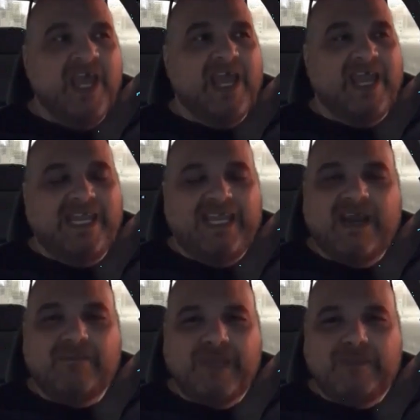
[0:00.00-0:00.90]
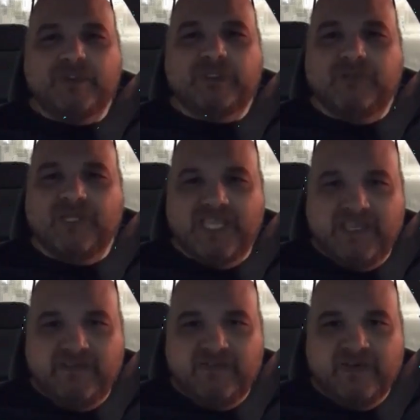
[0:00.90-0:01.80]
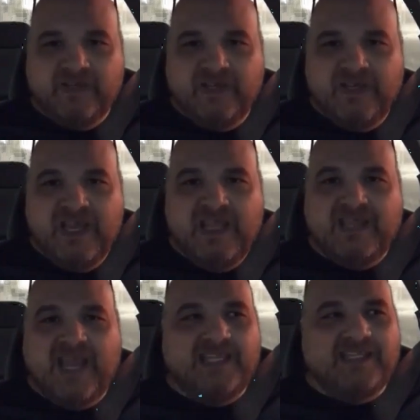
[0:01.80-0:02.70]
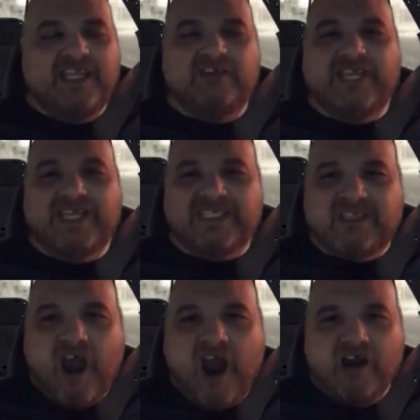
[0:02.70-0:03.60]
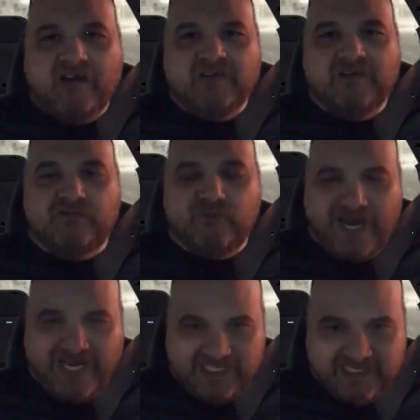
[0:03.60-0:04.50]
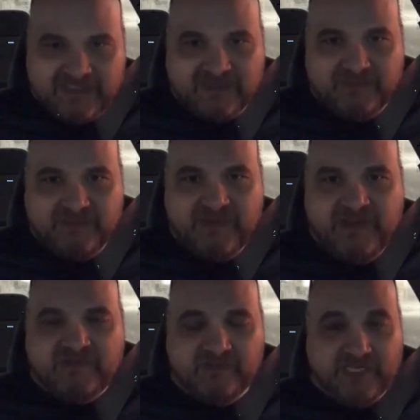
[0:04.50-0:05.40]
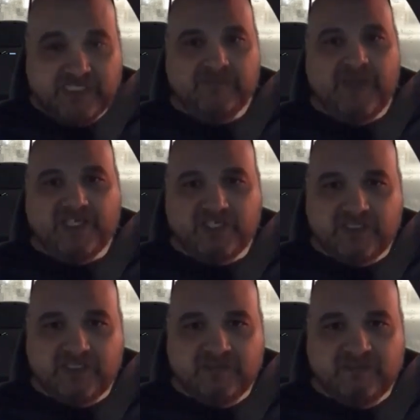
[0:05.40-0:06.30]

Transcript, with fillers: And he got people to believe that there's a star rating system for wrestling matches.